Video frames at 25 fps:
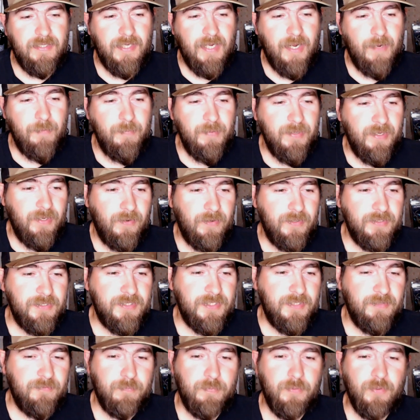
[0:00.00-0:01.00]
I'll be honest,
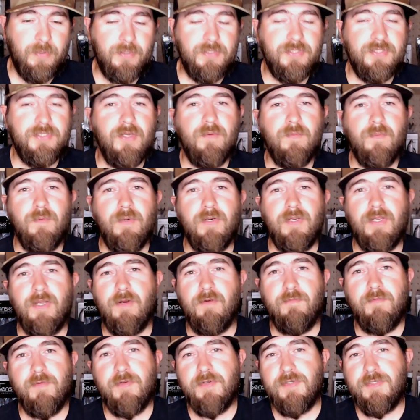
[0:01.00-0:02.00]
if Brooks don't want to go
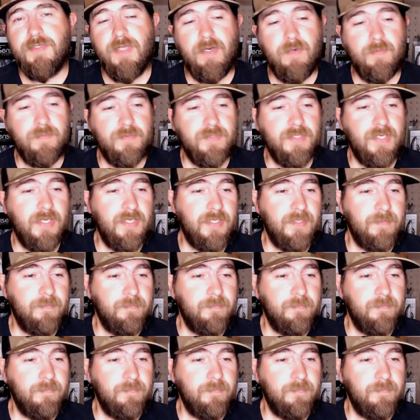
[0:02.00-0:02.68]
fishing, I don't take him.